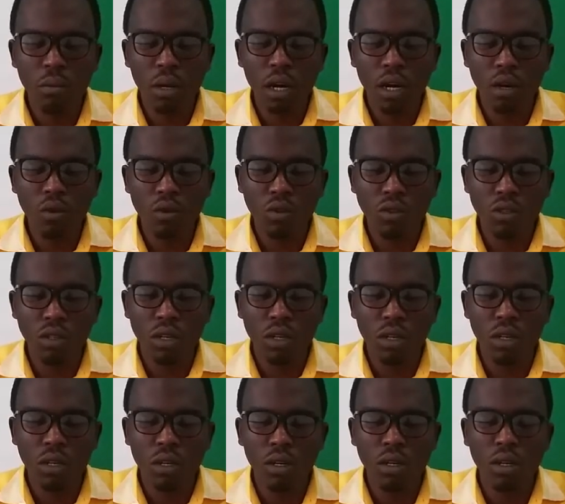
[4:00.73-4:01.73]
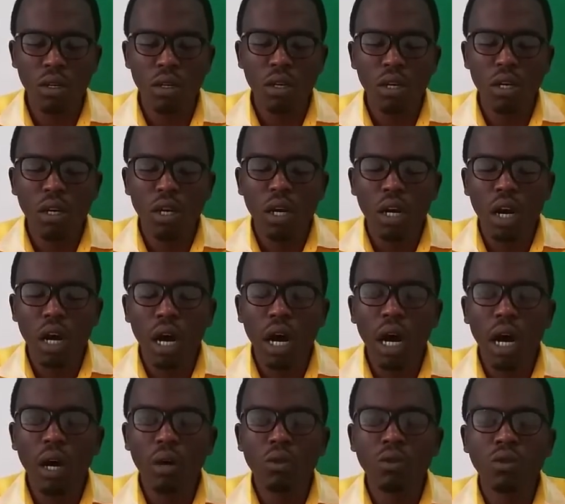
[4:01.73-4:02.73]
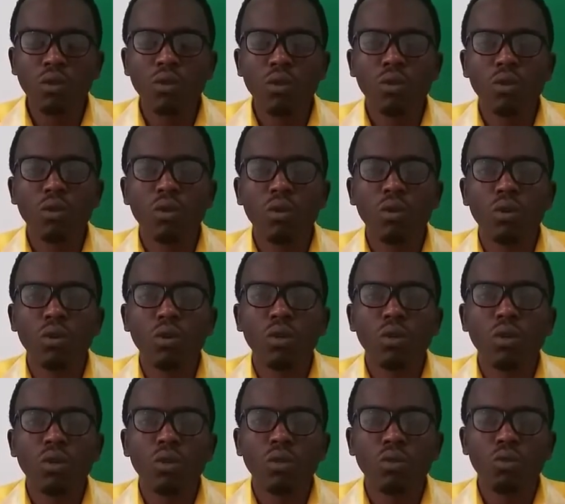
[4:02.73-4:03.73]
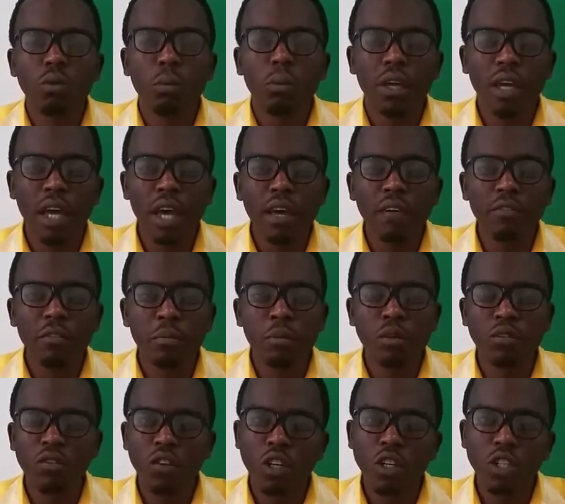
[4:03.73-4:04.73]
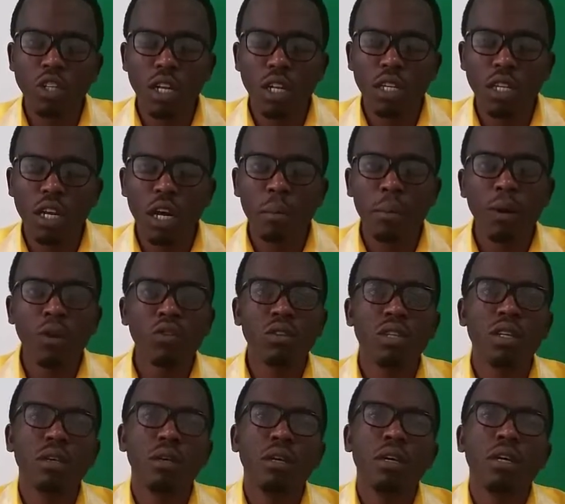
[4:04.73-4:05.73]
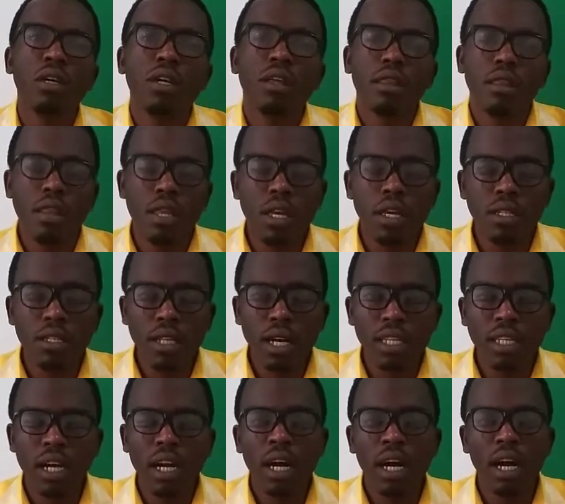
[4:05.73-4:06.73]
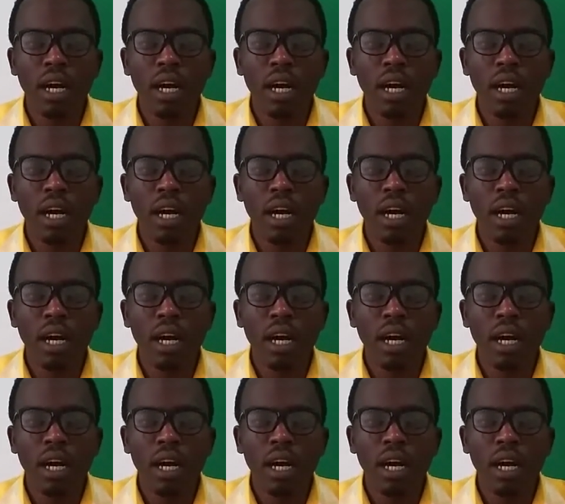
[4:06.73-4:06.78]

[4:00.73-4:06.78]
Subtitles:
about how to behave professionally, about the things that